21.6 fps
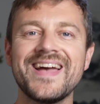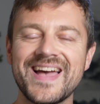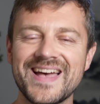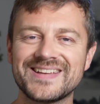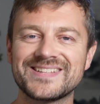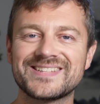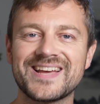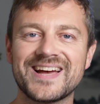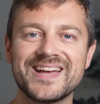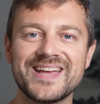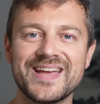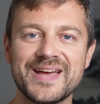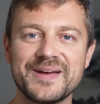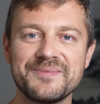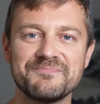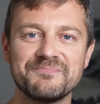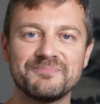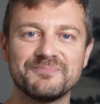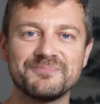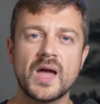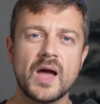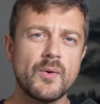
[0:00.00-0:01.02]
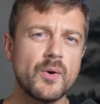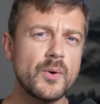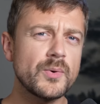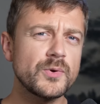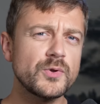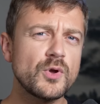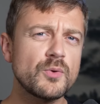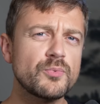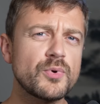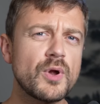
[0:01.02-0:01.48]
as I am.
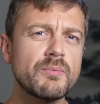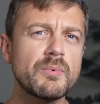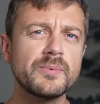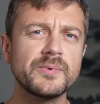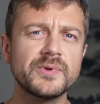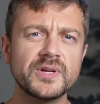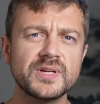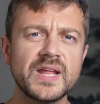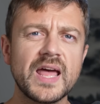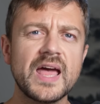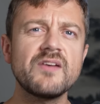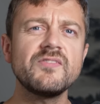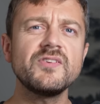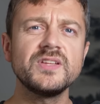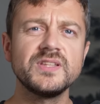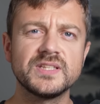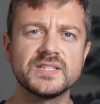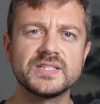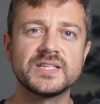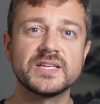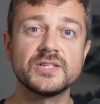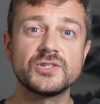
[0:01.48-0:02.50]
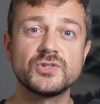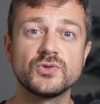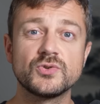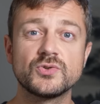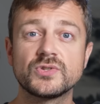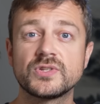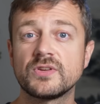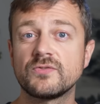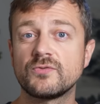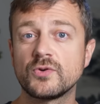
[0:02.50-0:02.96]
However, you're probably not having these
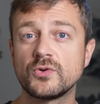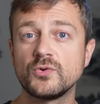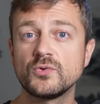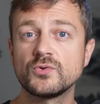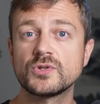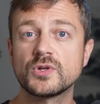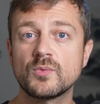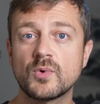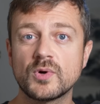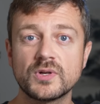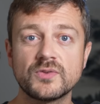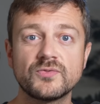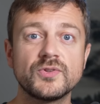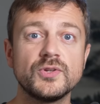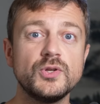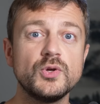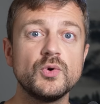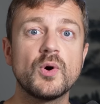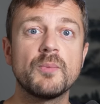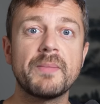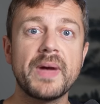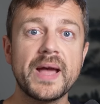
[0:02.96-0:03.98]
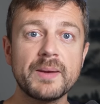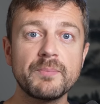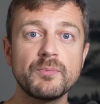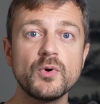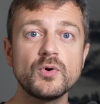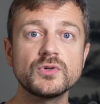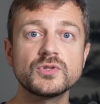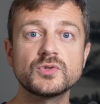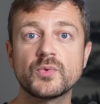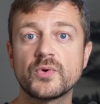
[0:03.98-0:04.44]
issues if you're using one of the newer
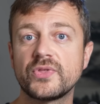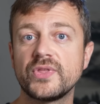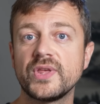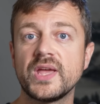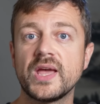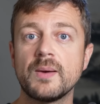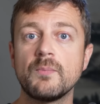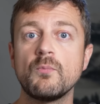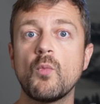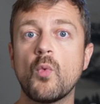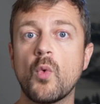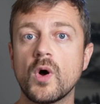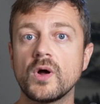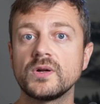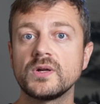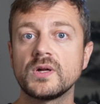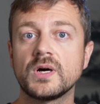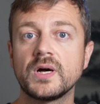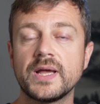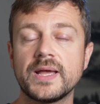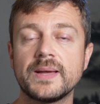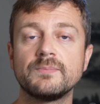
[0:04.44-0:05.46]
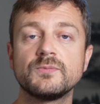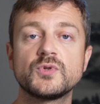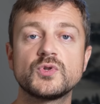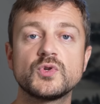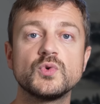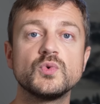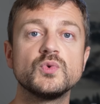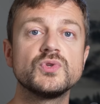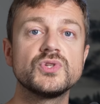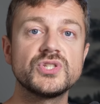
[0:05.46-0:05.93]
MacBooks with the M1 or
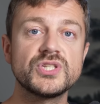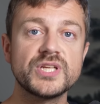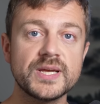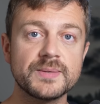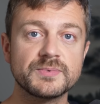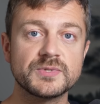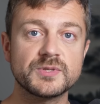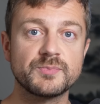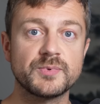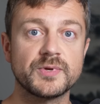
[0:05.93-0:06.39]
M2 chips,